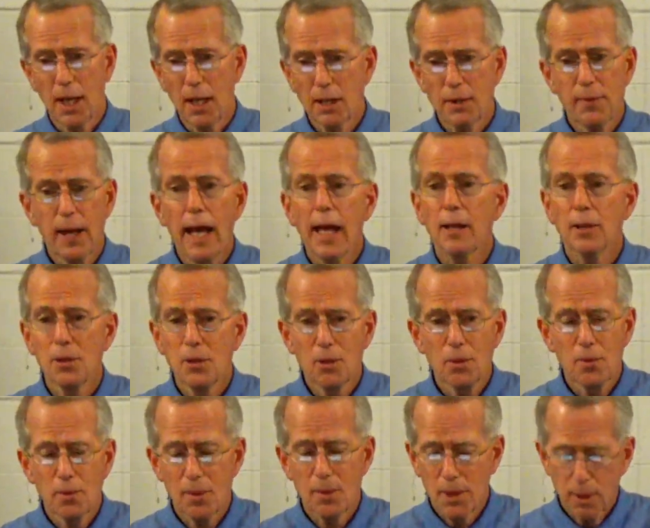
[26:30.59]
the kind of
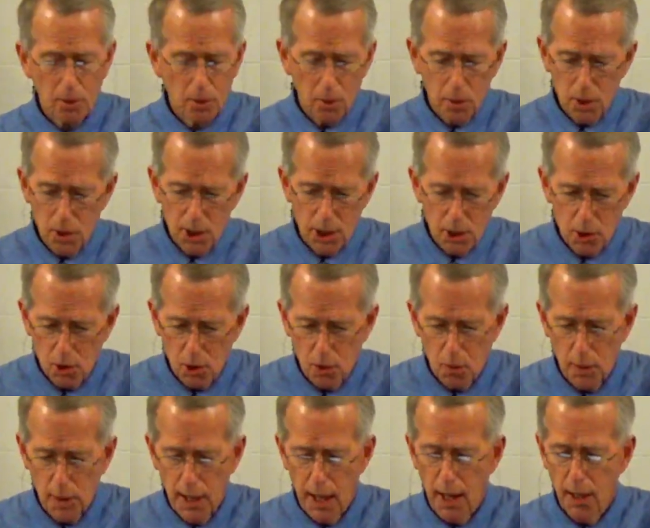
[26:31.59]
attitude that our Lord
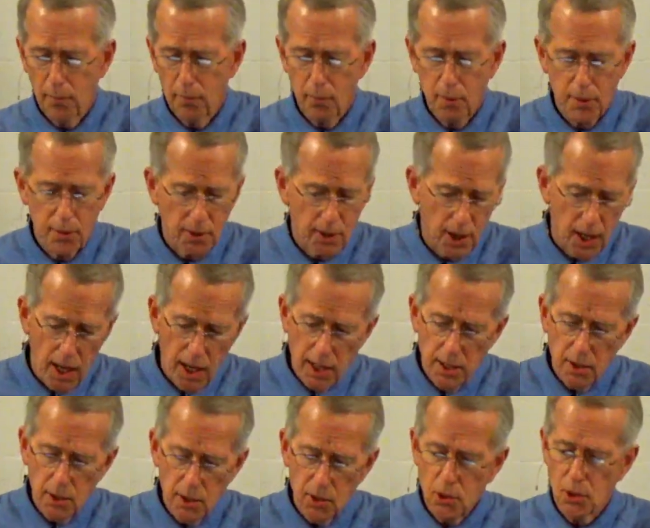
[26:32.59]
Jesus would have with the
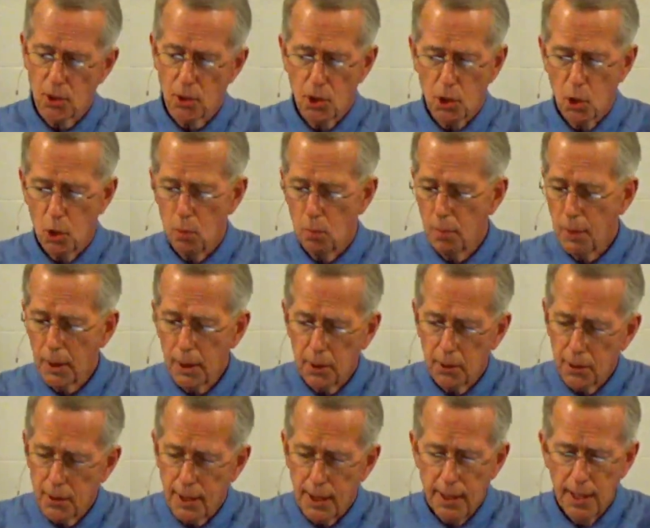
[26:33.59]
kindness and the
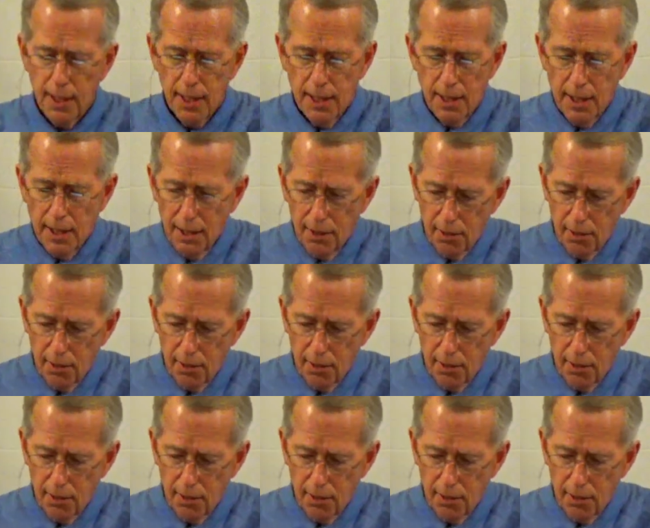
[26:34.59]
humility,